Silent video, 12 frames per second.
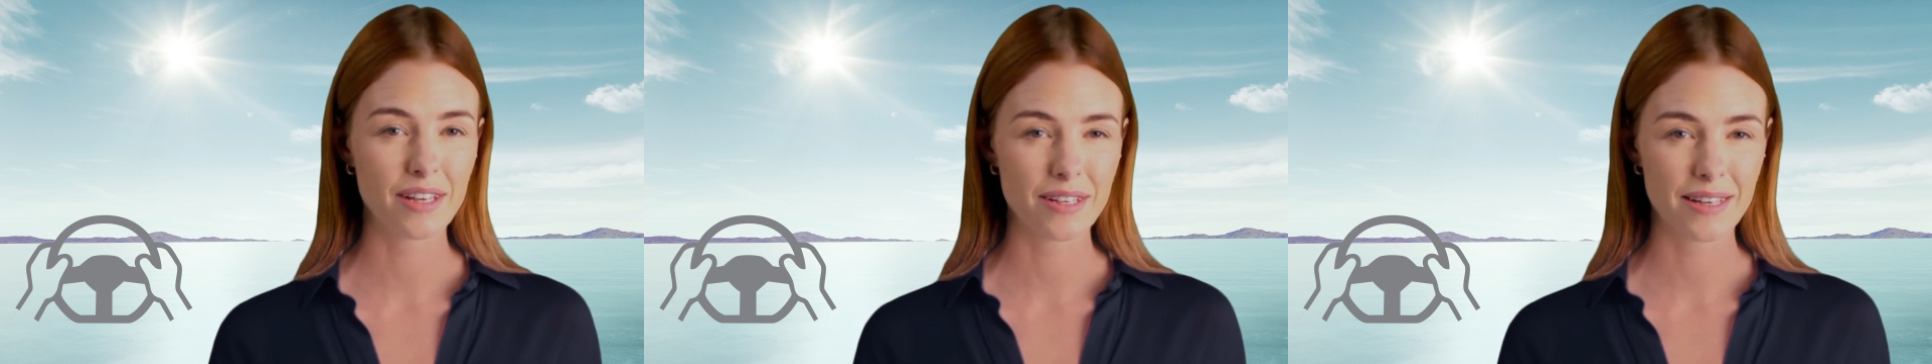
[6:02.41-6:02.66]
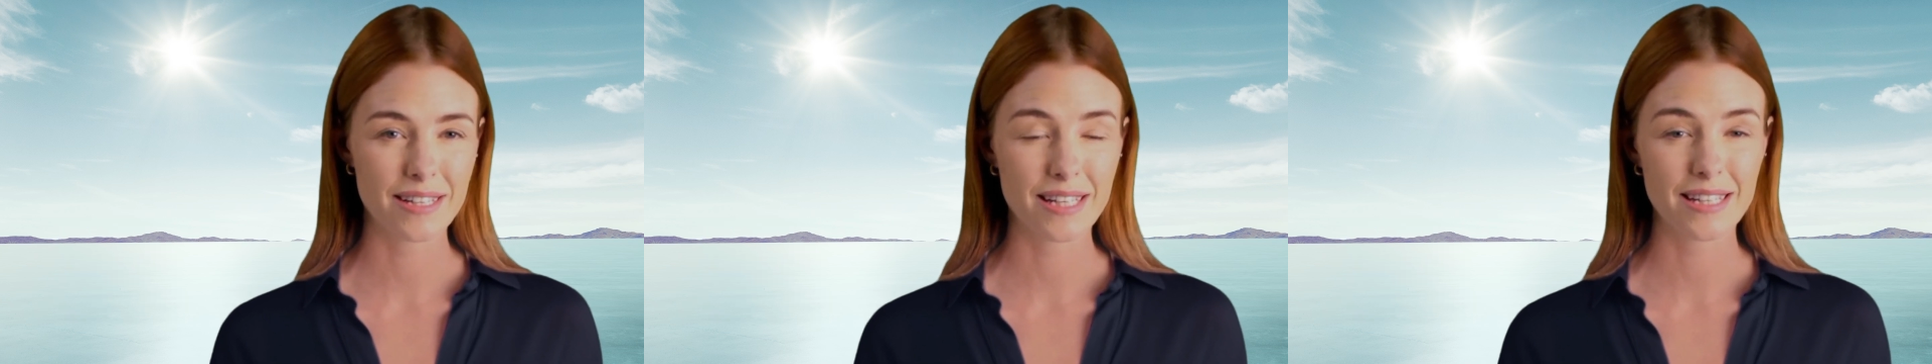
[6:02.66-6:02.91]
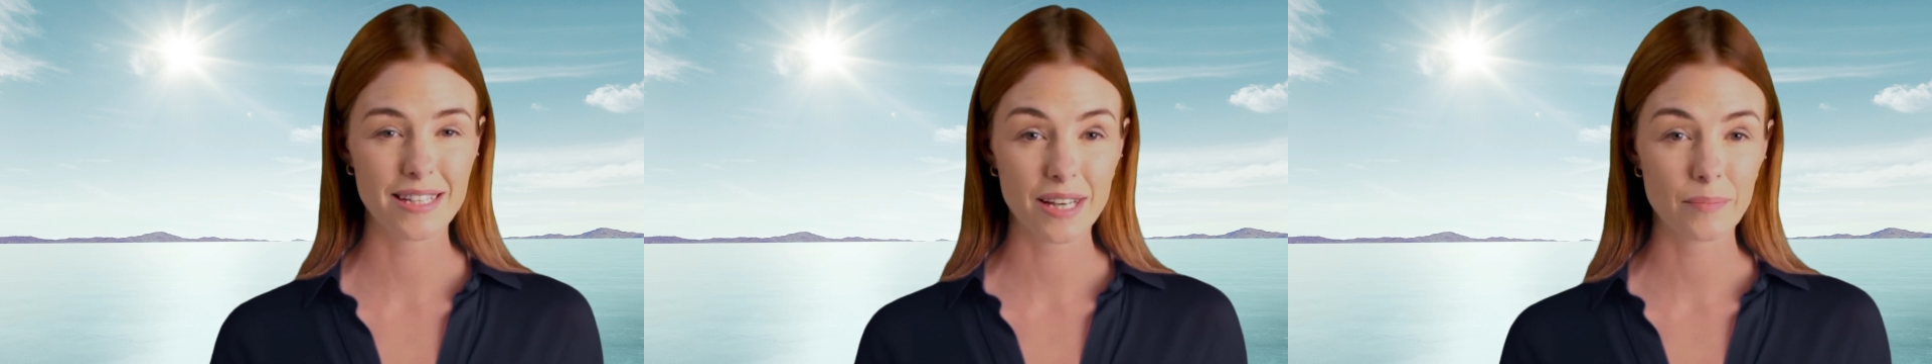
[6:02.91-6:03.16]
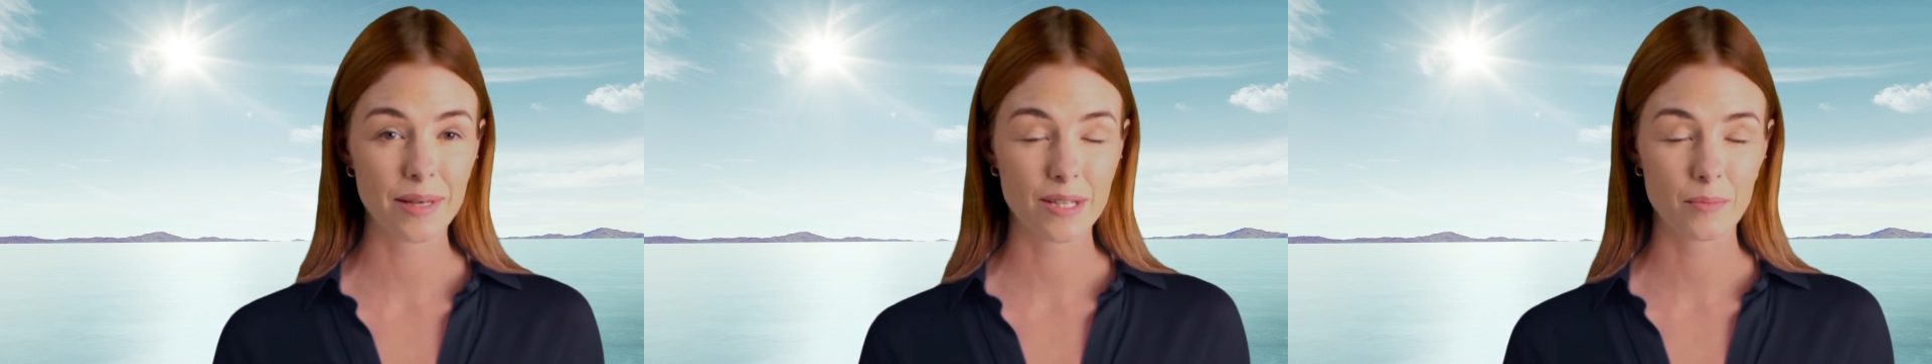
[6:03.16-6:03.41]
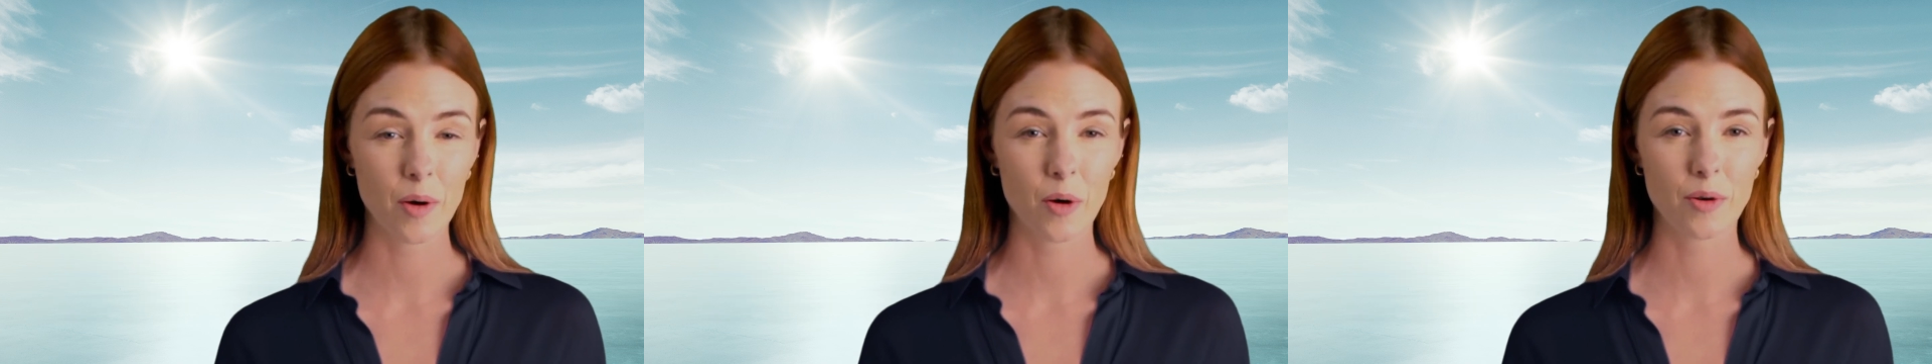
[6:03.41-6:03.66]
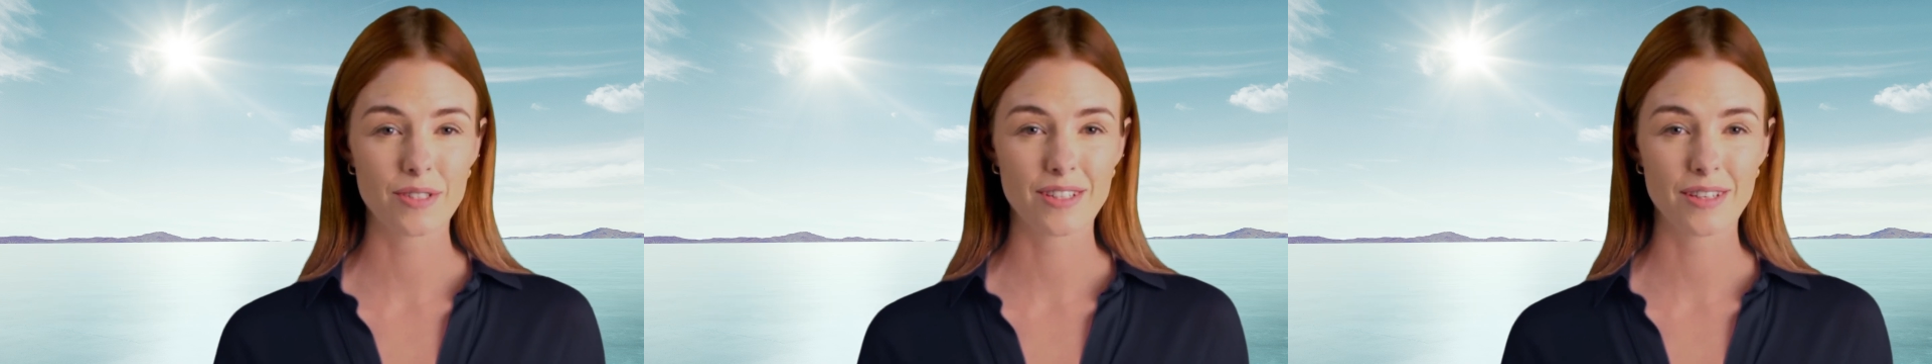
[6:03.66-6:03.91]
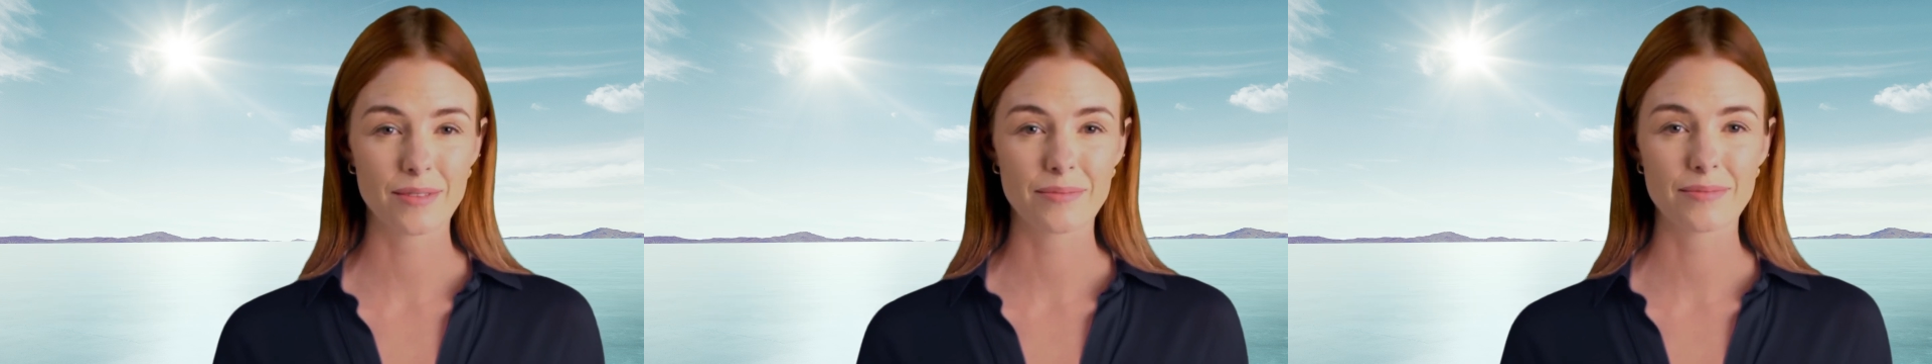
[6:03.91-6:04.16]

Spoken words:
The system is paused.